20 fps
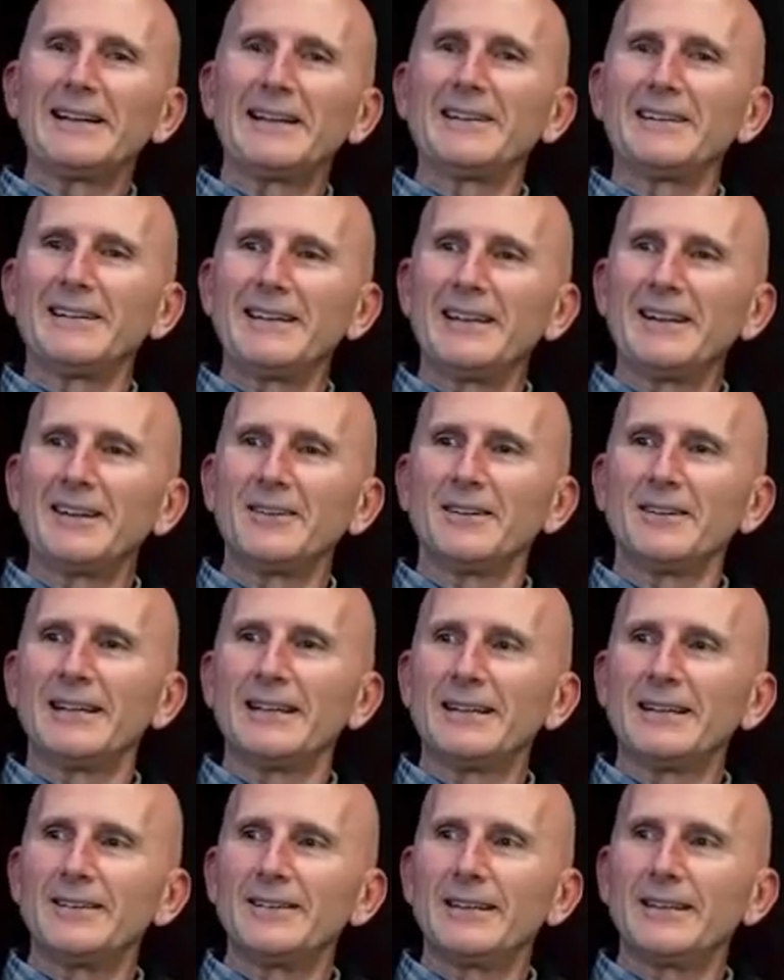you
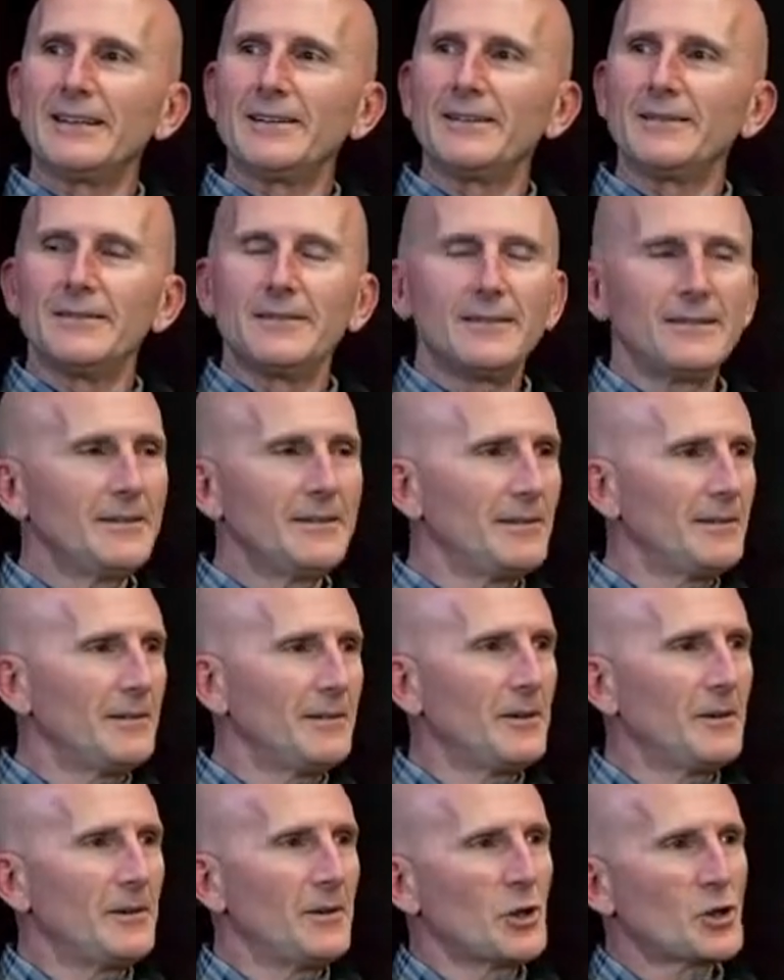know,
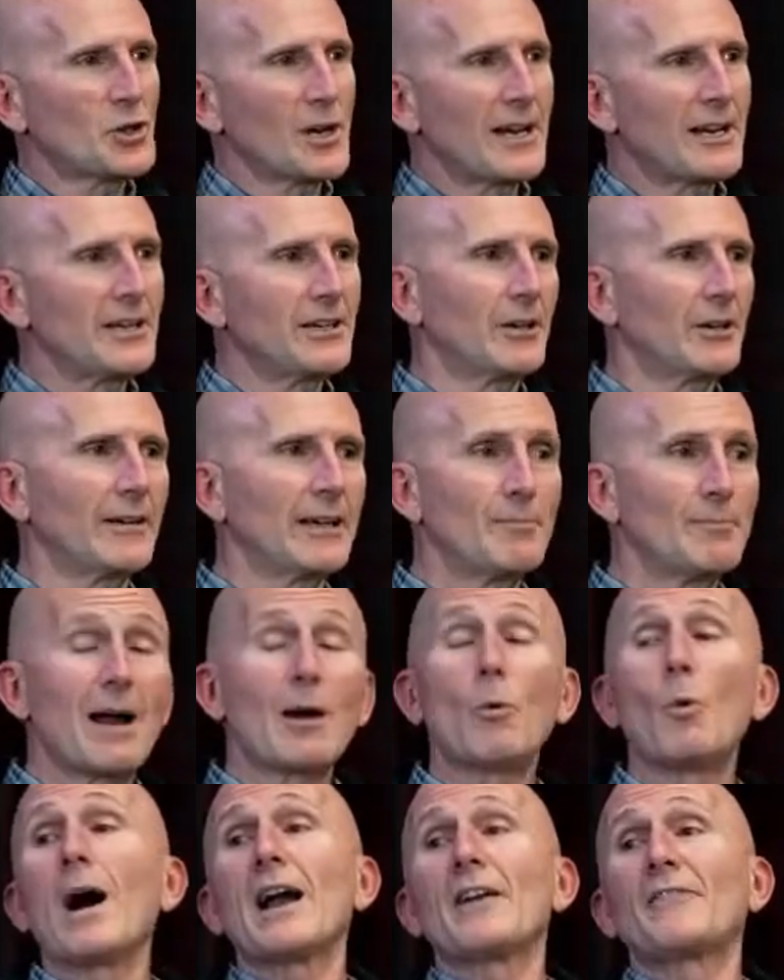you're shaking your head. My
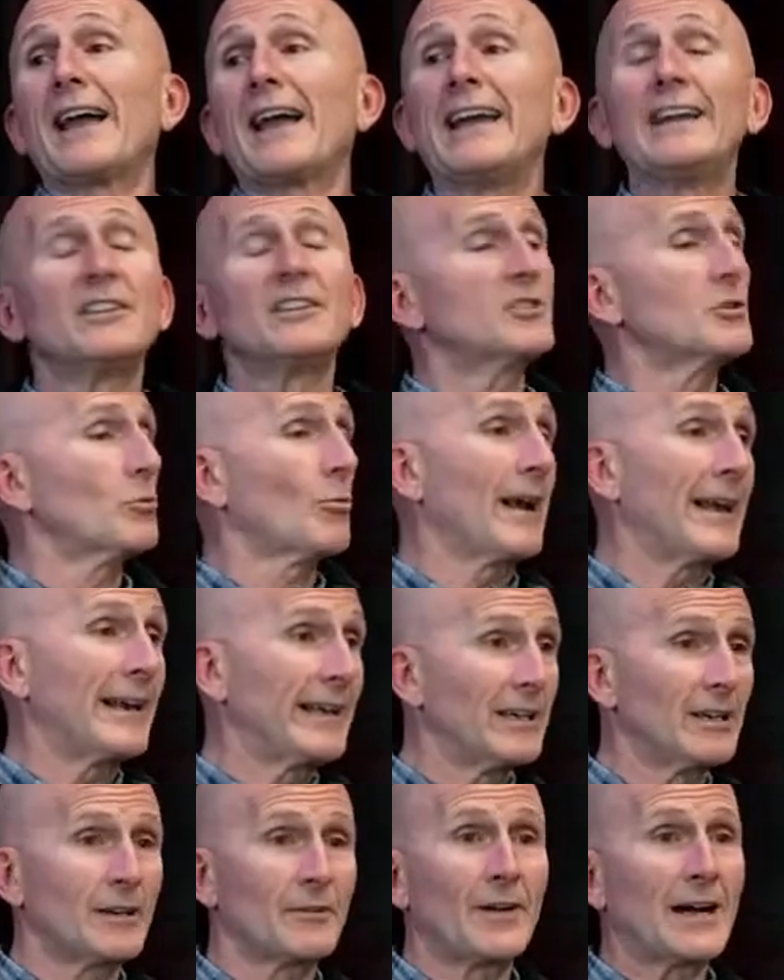wife hates riding
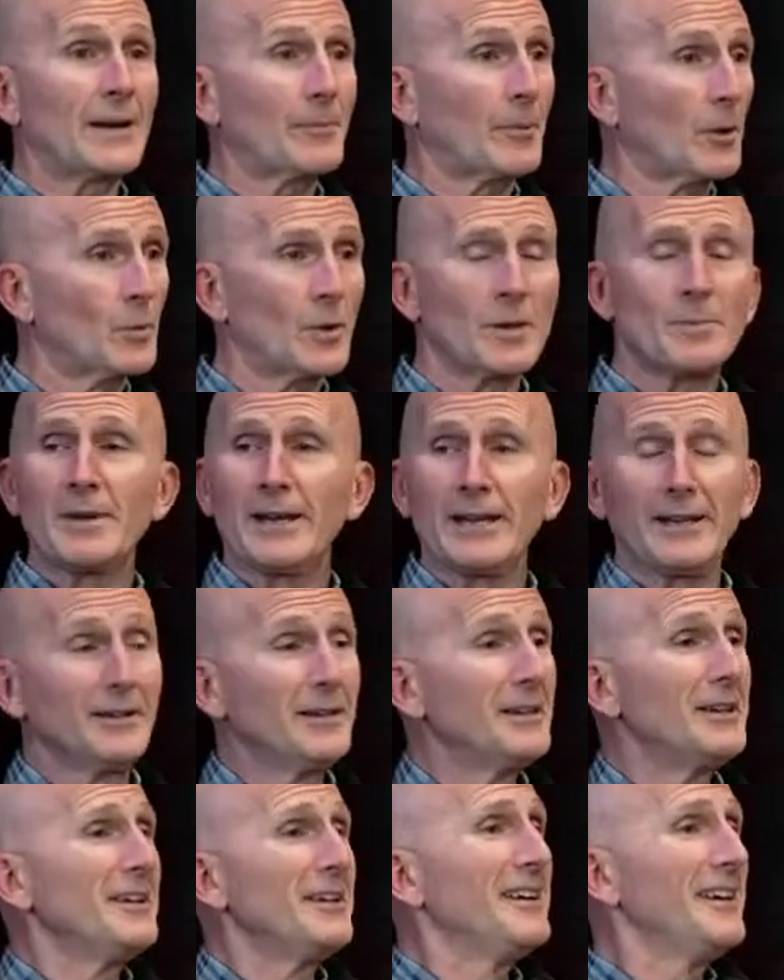in a Viper with me.
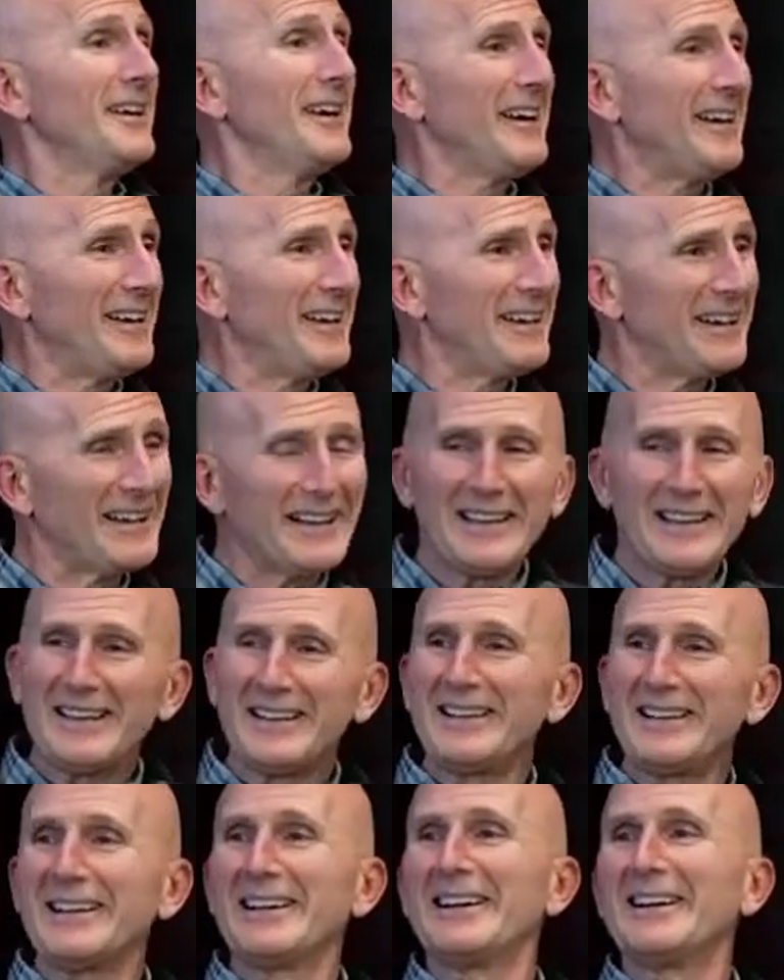
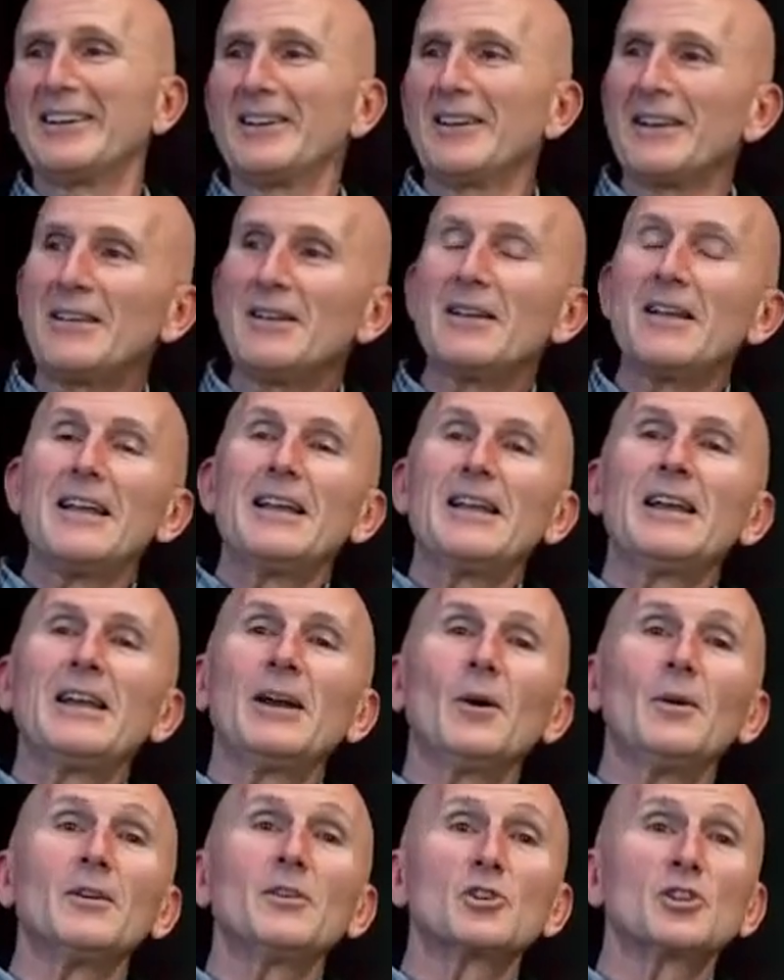It, you know,
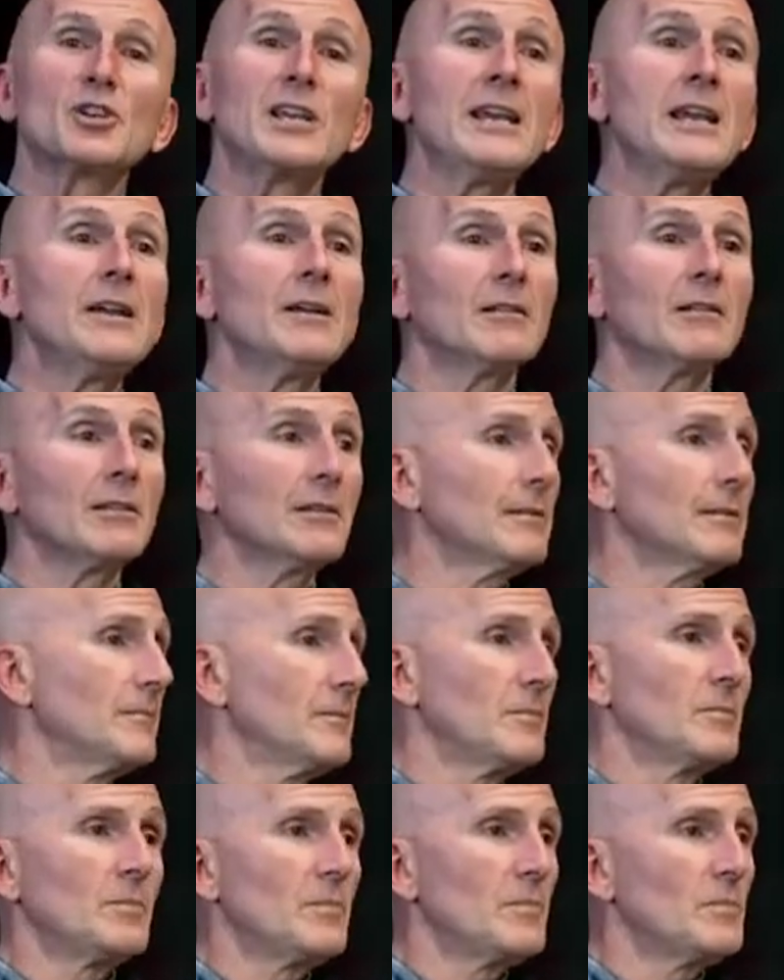she,
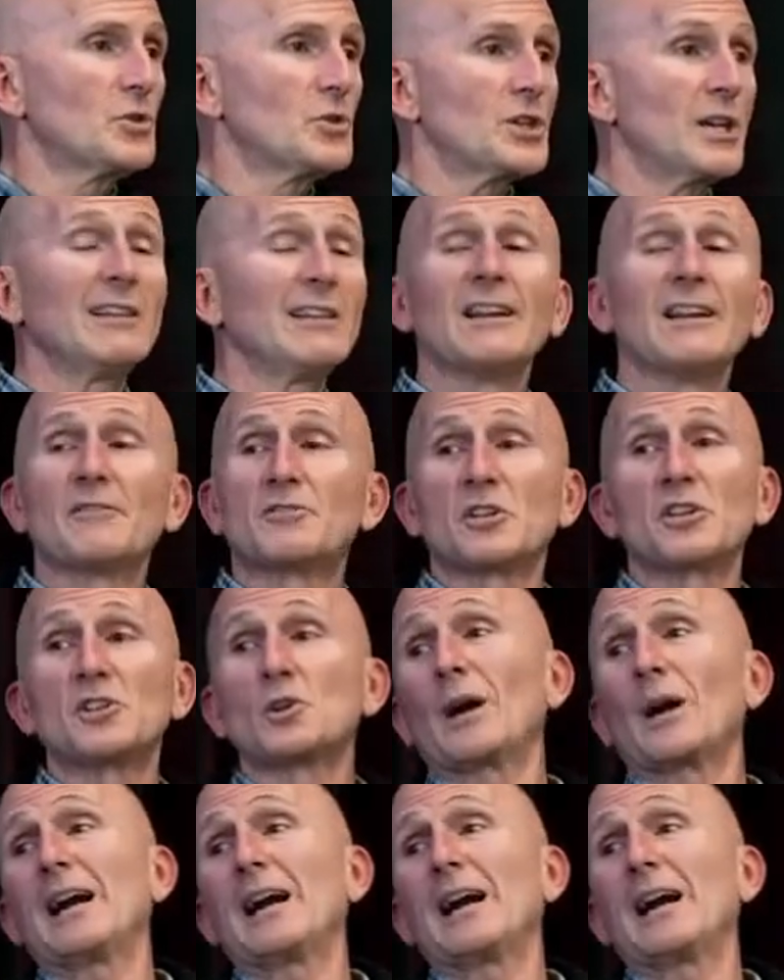she loves to drive